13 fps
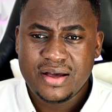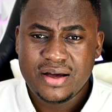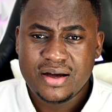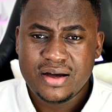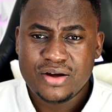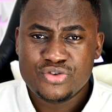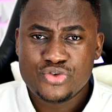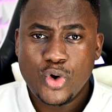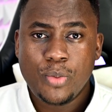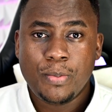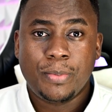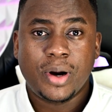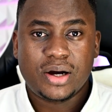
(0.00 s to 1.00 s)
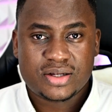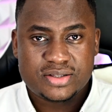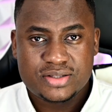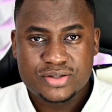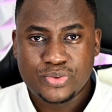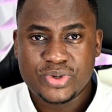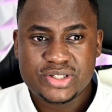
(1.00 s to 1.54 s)

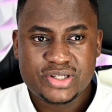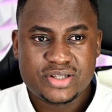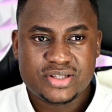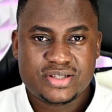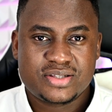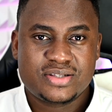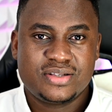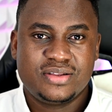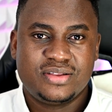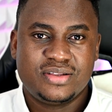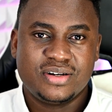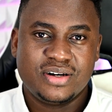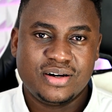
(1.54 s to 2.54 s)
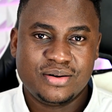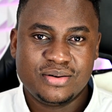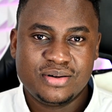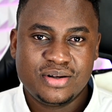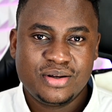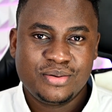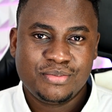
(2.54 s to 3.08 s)
Robux, which is the
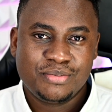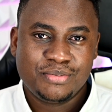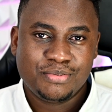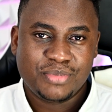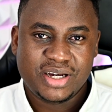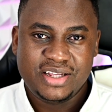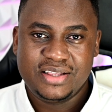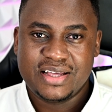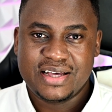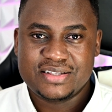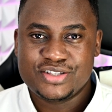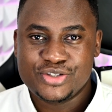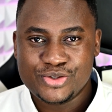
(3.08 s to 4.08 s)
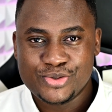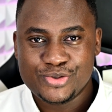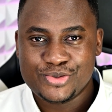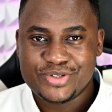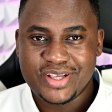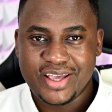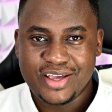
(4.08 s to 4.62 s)
money that's
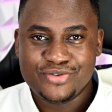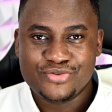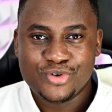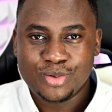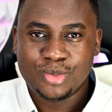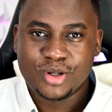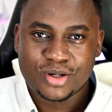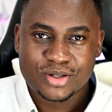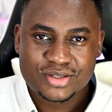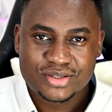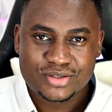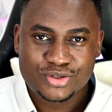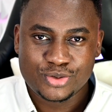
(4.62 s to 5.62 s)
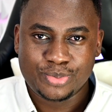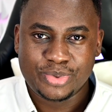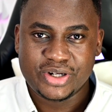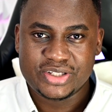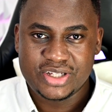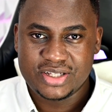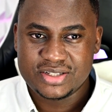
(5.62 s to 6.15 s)
used in Roblox to
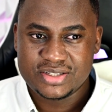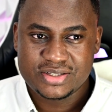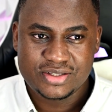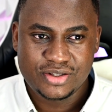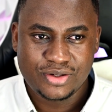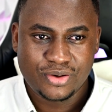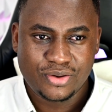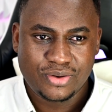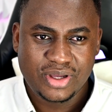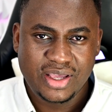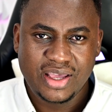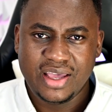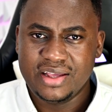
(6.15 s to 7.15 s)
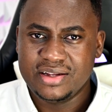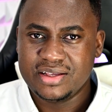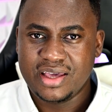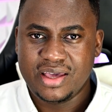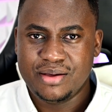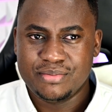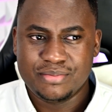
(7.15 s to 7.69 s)
purchase,
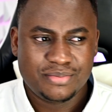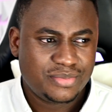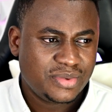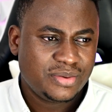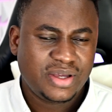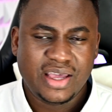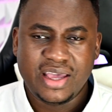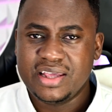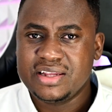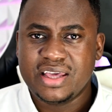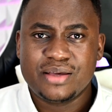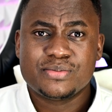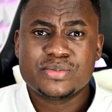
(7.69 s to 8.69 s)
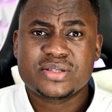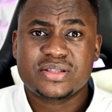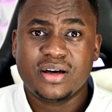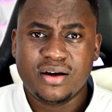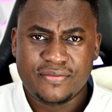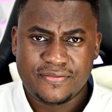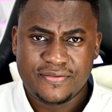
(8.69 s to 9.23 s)
in-game
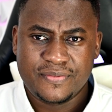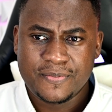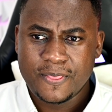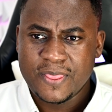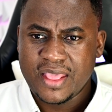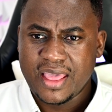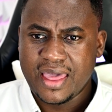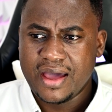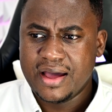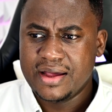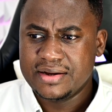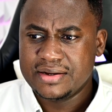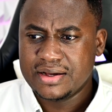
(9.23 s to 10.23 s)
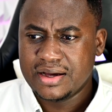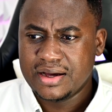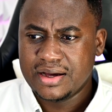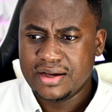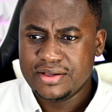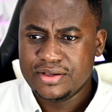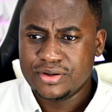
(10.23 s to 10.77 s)
stuff. And
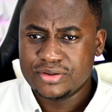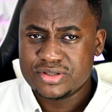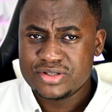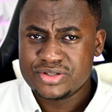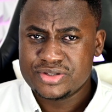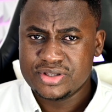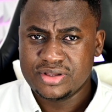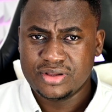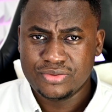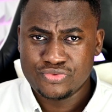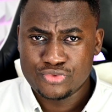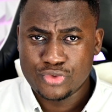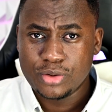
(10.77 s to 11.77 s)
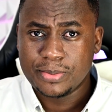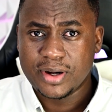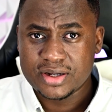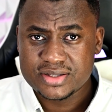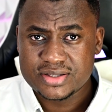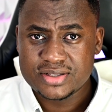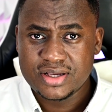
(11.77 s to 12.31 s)
this
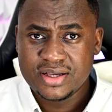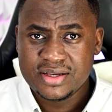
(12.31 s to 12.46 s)
Robux